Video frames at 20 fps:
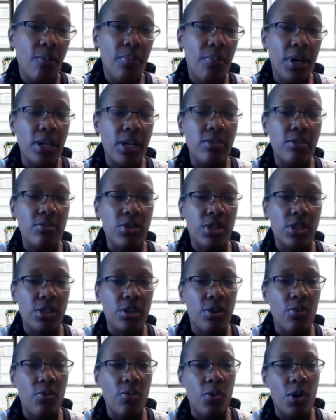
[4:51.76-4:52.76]
but you
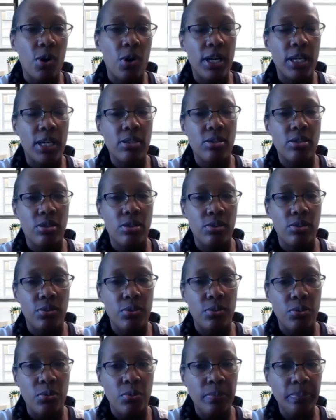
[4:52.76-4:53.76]
still want
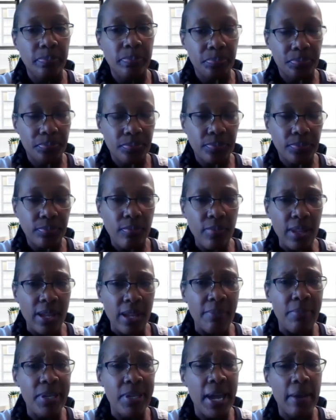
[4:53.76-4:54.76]
to
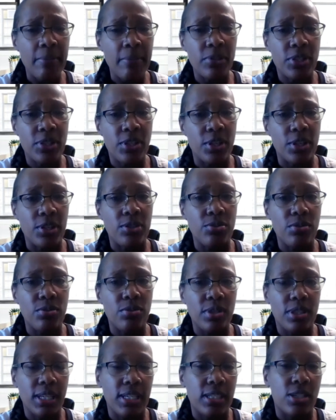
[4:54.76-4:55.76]
be able to do
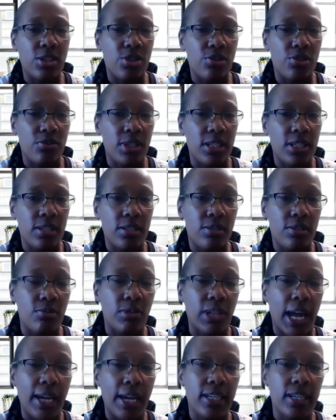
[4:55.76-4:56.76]
the things that you need to
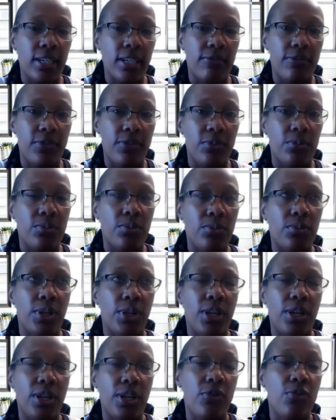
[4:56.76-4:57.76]
do like if you
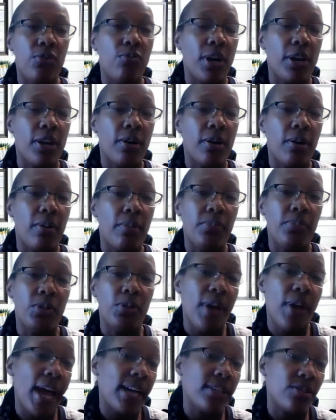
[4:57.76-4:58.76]
if you want to
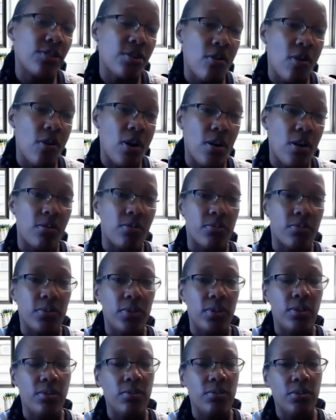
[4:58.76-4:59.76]
do ads on your own
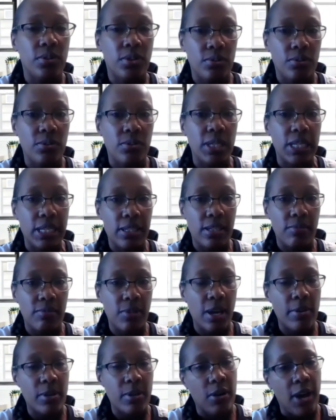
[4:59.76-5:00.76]
you you need to be
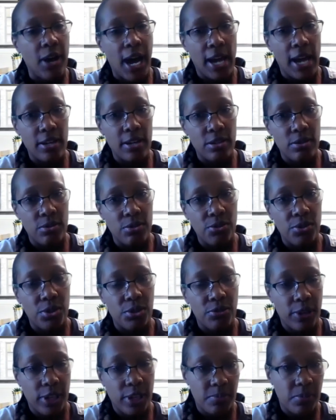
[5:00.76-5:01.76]
able to know how to use
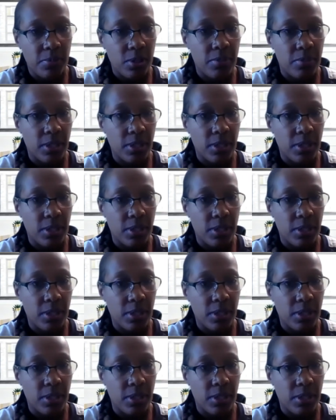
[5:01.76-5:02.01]
facebook